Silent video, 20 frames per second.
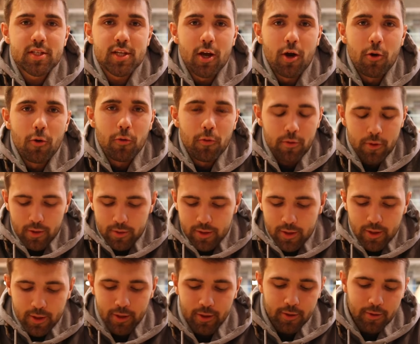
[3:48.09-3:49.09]
So
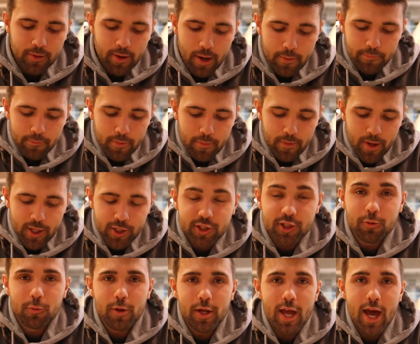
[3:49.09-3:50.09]
the
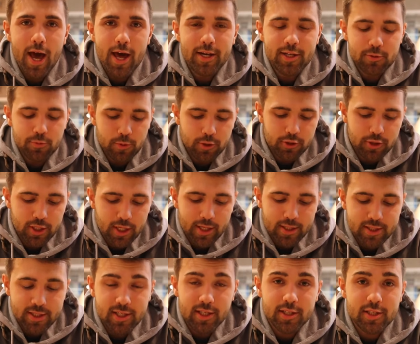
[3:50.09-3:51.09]
issue we had is we usually
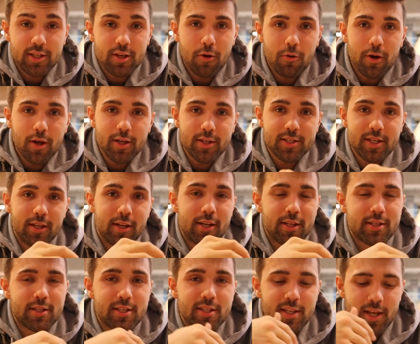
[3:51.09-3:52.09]
get six donuts and
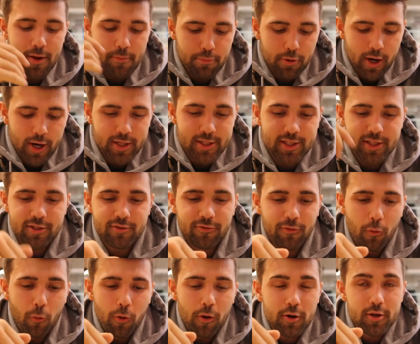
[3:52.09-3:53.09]
it's the same price as
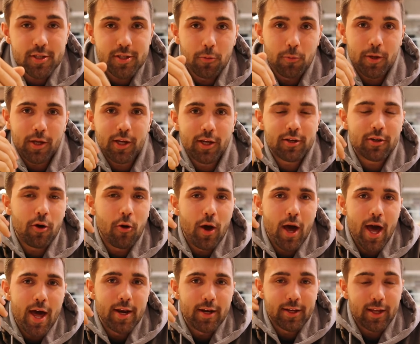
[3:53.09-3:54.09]
four, so we could go
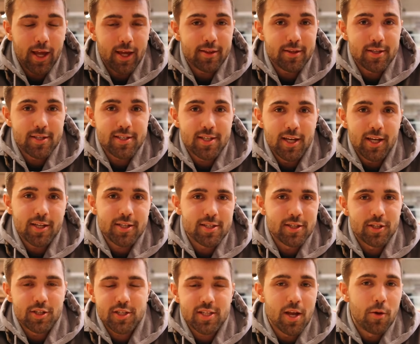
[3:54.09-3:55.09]
ahead and get the six
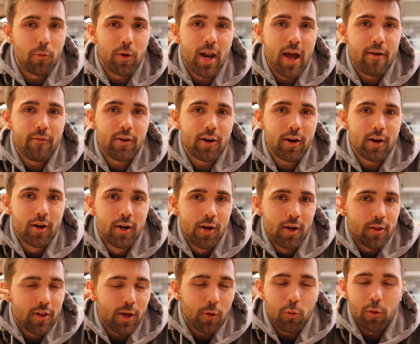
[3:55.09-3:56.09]
and just say whatever,
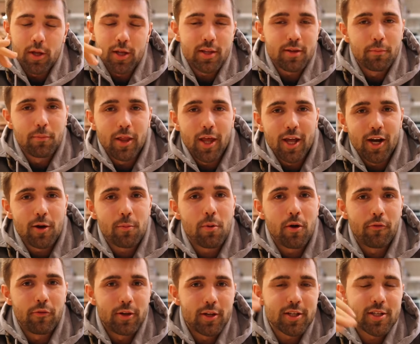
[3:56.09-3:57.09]
like we'll eat them later,
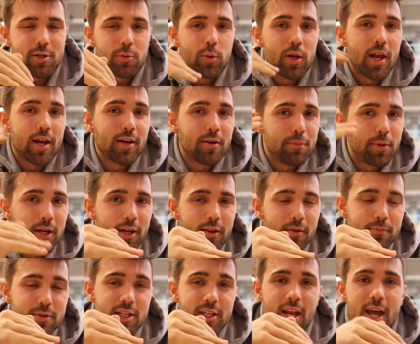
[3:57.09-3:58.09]
but realistically we'd end up eating
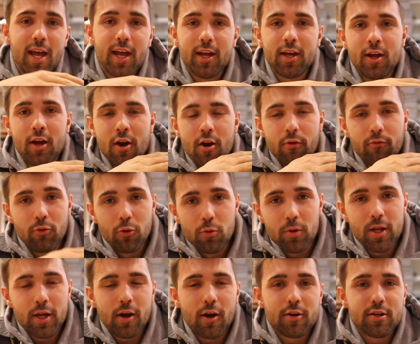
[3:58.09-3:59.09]
them today,
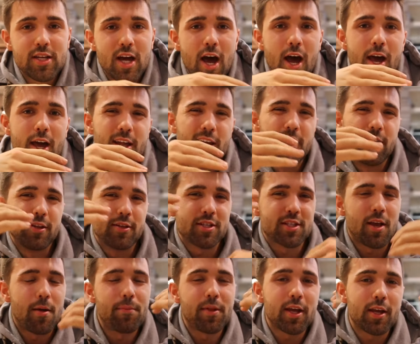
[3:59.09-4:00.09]
ruining our diet. And
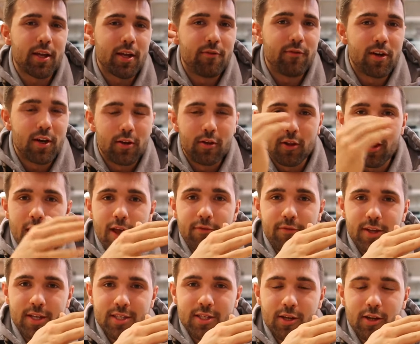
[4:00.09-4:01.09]
something even in life,
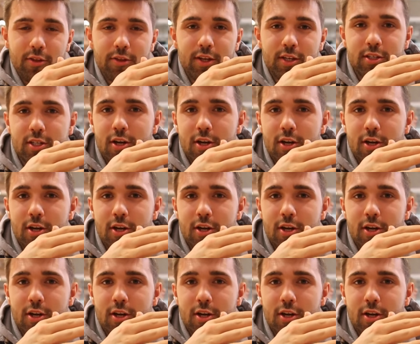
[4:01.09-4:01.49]
that's a good thing